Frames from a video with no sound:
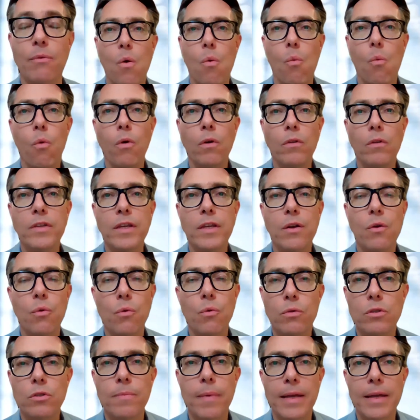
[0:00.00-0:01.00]
What did
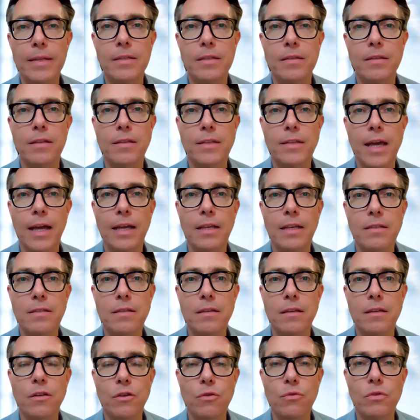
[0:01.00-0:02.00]
automating the DAS
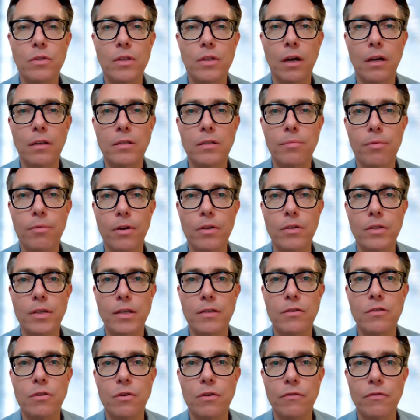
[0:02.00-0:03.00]
new starter process
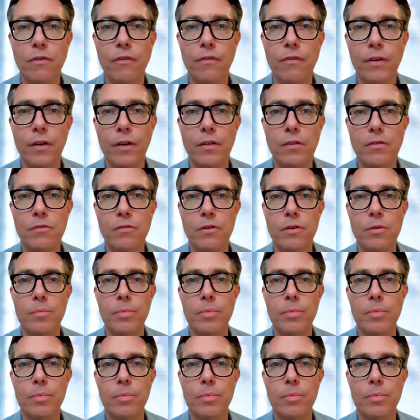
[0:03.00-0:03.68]
do for FirstGroup?